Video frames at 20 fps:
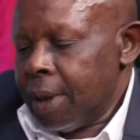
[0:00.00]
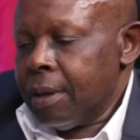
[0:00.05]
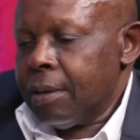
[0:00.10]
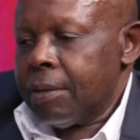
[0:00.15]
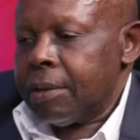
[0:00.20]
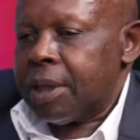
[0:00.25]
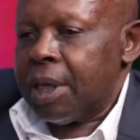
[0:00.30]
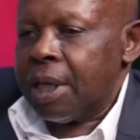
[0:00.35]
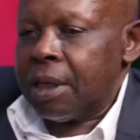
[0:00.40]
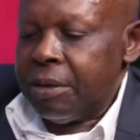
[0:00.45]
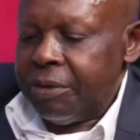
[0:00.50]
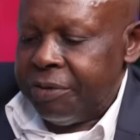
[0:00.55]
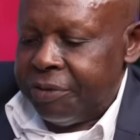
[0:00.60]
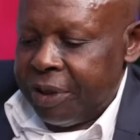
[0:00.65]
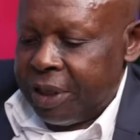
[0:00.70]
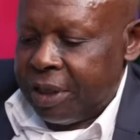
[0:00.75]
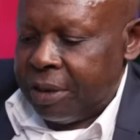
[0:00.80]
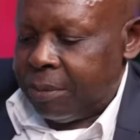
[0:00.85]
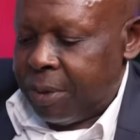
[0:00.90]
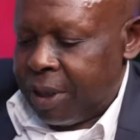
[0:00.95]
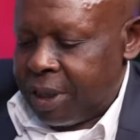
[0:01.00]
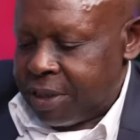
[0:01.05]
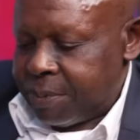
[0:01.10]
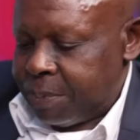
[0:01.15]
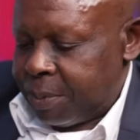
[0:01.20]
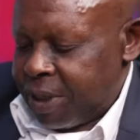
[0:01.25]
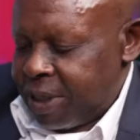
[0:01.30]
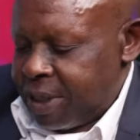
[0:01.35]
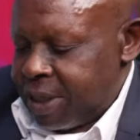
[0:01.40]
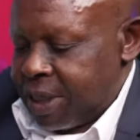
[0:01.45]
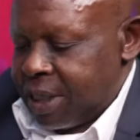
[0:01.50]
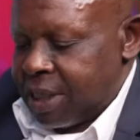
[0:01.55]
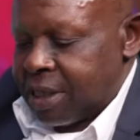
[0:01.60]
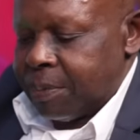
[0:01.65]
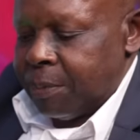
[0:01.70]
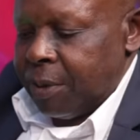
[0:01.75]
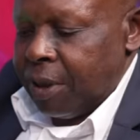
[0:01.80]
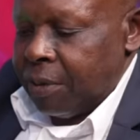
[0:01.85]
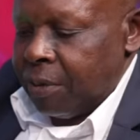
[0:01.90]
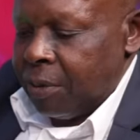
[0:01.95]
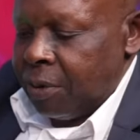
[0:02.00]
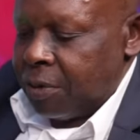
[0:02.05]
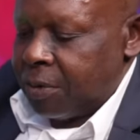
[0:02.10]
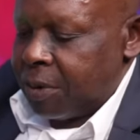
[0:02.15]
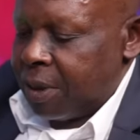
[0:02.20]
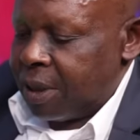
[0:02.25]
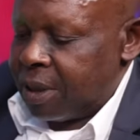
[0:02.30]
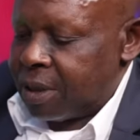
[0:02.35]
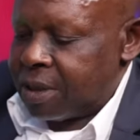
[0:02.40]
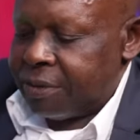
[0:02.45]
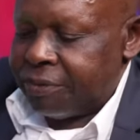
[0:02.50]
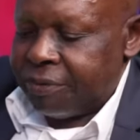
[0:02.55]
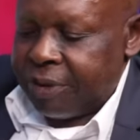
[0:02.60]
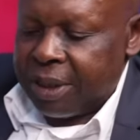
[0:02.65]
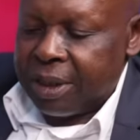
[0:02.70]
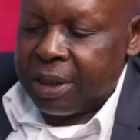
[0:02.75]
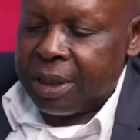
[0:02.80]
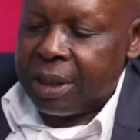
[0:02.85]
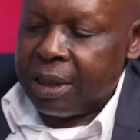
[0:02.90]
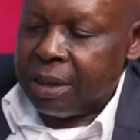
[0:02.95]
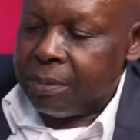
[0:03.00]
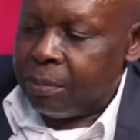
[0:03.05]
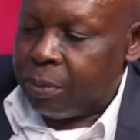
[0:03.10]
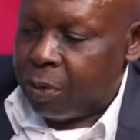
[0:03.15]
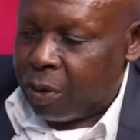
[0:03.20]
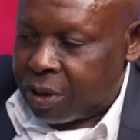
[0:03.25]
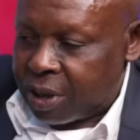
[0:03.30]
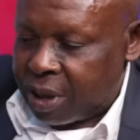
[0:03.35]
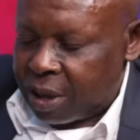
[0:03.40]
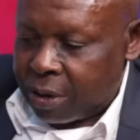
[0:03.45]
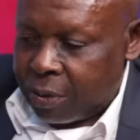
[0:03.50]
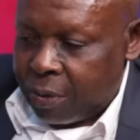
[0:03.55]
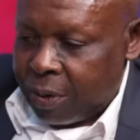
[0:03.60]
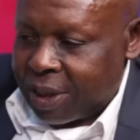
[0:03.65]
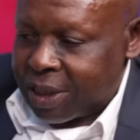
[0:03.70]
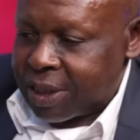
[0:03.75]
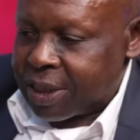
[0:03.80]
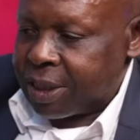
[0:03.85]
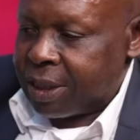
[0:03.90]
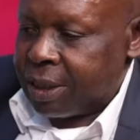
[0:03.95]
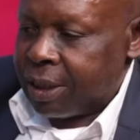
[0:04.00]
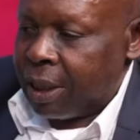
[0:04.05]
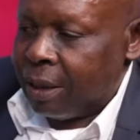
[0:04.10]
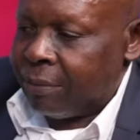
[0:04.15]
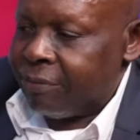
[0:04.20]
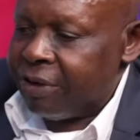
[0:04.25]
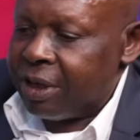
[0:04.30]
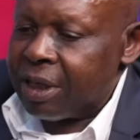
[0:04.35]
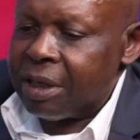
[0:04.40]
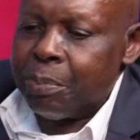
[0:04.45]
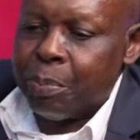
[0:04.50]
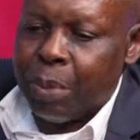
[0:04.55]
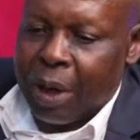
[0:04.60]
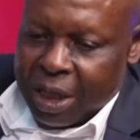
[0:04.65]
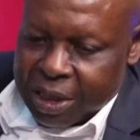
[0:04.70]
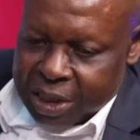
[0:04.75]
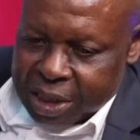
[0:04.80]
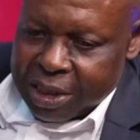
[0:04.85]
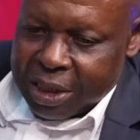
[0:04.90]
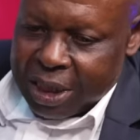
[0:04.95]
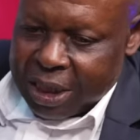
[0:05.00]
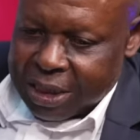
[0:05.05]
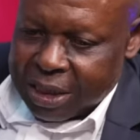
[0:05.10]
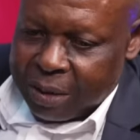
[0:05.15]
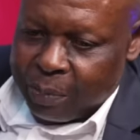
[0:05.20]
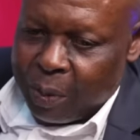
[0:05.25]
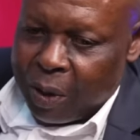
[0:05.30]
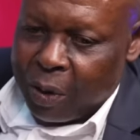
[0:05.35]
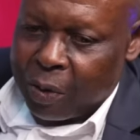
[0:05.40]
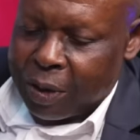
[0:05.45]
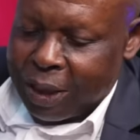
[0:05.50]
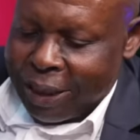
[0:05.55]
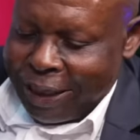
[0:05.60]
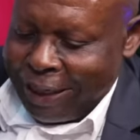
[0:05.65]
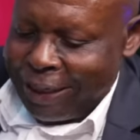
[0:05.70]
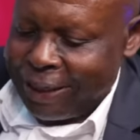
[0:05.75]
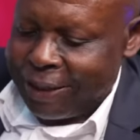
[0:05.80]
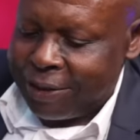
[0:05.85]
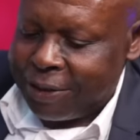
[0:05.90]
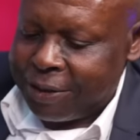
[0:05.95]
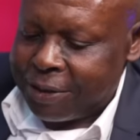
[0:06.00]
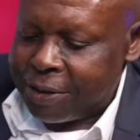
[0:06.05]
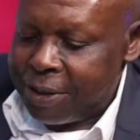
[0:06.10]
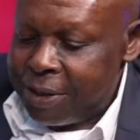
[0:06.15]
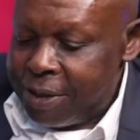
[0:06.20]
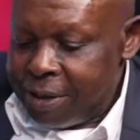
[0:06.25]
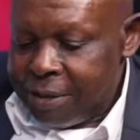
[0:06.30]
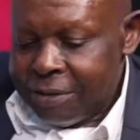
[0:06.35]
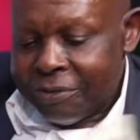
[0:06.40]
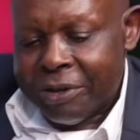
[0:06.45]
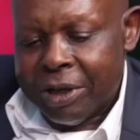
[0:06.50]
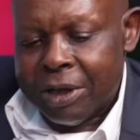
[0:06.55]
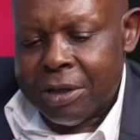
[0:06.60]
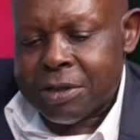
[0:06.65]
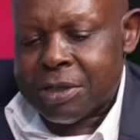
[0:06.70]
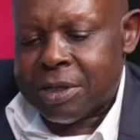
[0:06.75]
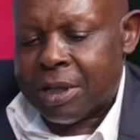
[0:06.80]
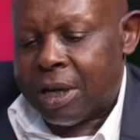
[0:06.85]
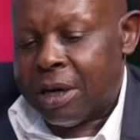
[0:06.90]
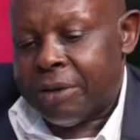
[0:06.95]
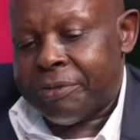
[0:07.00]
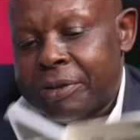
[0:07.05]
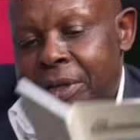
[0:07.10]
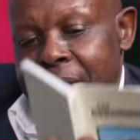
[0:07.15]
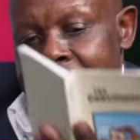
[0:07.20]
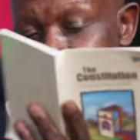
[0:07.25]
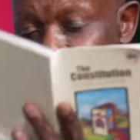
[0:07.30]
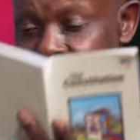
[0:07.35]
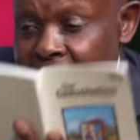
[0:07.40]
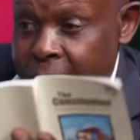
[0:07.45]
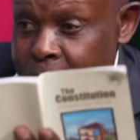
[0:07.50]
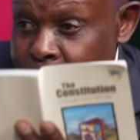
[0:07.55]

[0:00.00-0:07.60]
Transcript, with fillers: Well, thank you very much, Princess Maotwe. That's a very important question. I'm very passionate about land. Fellow South Africans, I